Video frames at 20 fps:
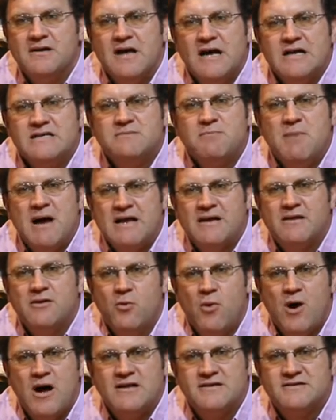does make the
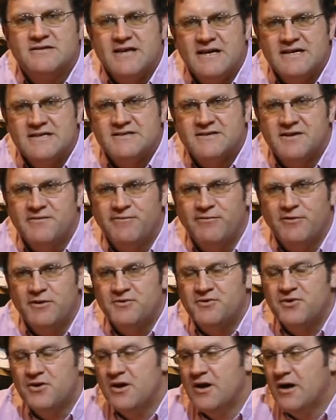wines taste
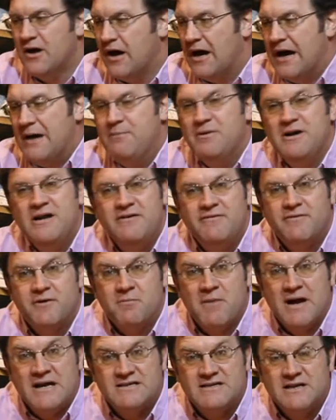different. I believe
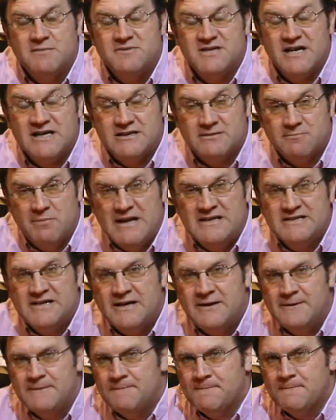it makes them taste
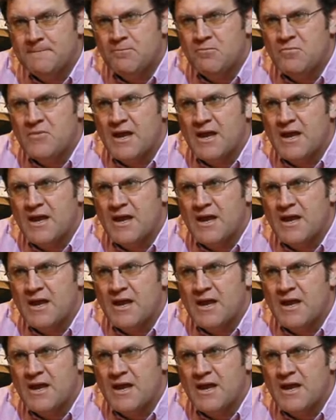better.